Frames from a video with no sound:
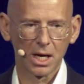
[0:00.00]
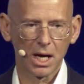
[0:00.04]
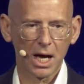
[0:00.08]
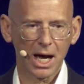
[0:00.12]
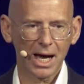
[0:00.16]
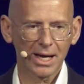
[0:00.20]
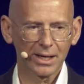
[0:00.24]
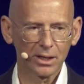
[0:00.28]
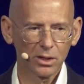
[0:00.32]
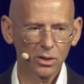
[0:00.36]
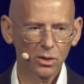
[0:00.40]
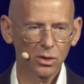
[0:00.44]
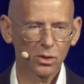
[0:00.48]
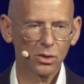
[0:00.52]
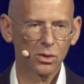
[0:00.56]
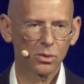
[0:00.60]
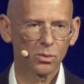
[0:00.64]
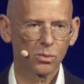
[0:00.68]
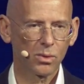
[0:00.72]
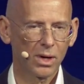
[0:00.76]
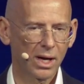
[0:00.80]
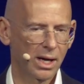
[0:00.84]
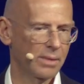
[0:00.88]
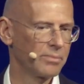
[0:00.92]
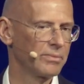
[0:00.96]
I know
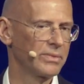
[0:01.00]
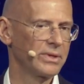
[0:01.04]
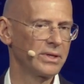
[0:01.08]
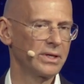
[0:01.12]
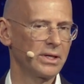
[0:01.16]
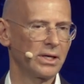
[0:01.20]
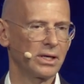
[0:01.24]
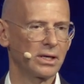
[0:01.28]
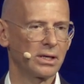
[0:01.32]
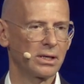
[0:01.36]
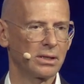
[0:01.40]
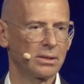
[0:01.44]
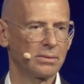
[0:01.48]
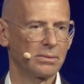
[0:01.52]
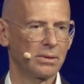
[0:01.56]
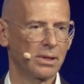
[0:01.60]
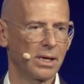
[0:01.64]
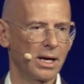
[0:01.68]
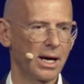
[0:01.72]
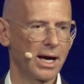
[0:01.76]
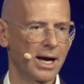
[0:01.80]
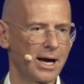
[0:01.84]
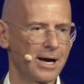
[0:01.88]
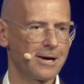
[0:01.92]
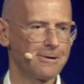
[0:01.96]
why I'm here
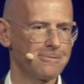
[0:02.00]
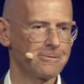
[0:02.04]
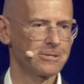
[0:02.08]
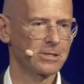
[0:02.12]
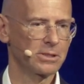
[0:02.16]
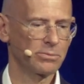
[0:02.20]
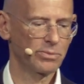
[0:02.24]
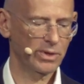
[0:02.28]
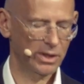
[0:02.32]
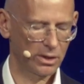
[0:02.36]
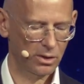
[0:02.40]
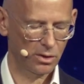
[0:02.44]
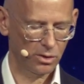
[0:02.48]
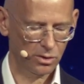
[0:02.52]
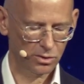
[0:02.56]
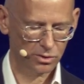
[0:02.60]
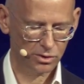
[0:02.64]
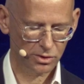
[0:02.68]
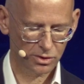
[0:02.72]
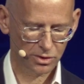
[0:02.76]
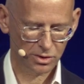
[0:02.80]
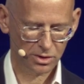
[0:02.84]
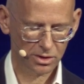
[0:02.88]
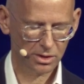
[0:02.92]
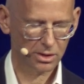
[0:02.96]
is
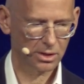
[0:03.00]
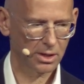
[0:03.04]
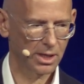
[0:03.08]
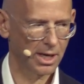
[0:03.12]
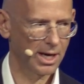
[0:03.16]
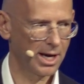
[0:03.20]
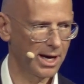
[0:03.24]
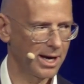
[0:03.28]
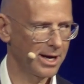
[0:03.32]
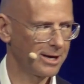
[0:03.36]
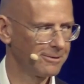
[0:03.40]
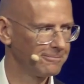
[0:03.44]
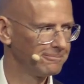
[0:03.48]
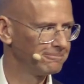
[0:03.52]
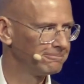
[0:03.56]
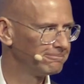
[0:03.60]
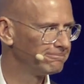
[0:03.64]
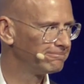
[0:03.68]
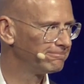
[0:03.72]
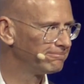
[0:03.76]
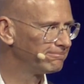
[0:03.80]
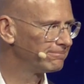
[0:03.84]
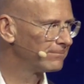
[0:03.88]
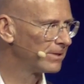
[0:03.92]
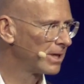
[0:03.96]
because
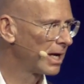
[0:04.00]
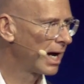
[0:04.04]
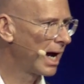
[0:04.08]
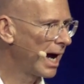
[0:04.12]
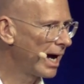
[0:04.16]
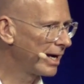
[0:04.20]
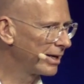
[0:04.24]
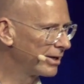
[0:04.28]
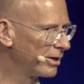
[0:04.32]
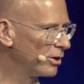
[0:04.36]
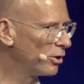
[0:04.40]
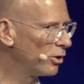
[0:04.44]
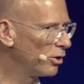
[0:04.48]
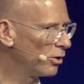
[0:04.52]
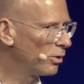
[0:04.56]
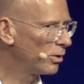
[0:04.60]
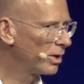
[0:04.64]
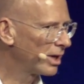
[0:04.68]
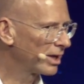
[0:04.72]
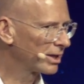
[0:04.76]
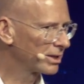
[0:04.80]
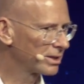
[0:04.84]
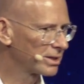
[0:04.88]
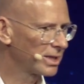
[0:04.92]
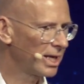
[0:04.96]
I know
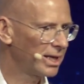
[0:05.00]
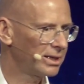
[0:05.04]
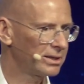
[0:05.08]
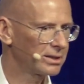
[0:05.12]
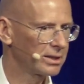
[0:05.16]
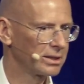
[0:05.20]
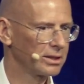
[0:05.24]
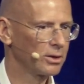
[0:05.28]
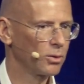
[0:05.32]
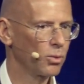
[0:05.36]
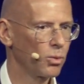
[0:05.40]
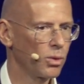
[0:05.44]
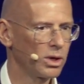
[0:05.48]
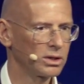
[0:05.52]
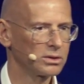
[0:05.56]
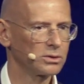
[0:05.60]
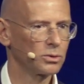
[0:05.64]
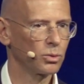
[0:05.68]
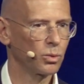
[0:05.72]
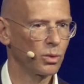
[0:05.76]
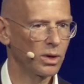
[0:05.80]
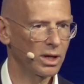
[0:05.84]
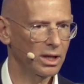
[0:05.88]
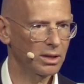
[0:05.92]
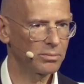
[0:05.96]
exactly what
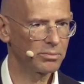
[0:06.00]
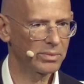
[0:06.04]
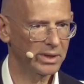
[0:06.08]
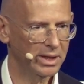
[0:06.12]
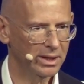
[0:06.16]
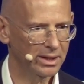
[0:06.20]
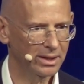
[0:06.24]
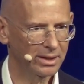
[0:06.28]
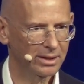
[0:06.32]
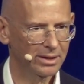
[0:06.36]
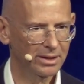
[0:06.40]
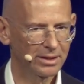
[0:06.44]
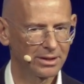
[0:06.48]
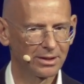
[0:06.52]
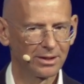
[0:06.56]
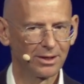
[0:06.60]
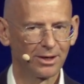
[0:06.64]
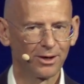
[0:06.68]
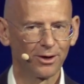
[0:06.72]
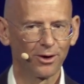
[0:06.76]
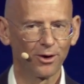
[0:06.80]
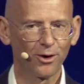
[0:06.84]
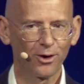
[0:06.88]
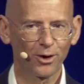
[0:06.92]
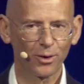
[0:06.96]
well-being
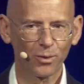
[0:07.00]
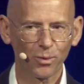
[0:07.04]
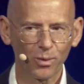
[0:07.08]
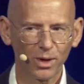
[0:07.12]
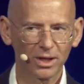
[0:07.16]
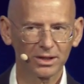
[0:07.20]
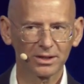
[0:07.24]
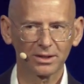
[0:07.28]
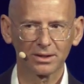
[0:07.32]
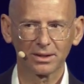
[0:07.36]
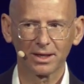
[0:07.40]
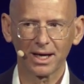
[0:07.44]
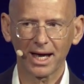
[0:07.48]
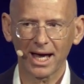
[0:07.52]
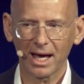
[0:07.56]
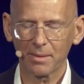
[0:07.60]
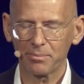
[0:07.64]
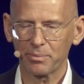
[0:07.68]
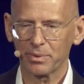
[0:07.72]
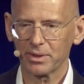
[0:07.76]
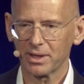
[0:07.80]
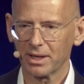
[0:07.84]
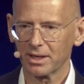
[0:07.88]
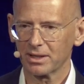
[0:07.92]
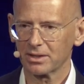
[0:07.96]
or what
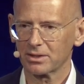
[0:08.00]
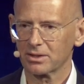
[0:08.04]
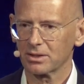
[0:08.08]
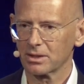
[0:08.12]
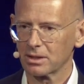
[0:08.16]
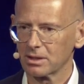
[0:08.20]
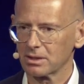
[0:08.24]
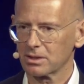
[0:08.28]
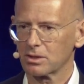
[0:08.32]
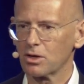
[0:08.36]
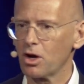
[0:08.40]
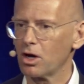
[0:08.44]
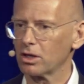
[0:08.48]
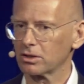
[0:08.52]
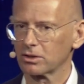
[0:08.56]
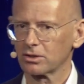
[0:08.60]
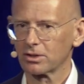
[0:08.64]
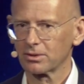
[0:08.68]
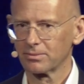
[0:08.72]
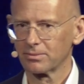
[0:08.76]
happiness is not.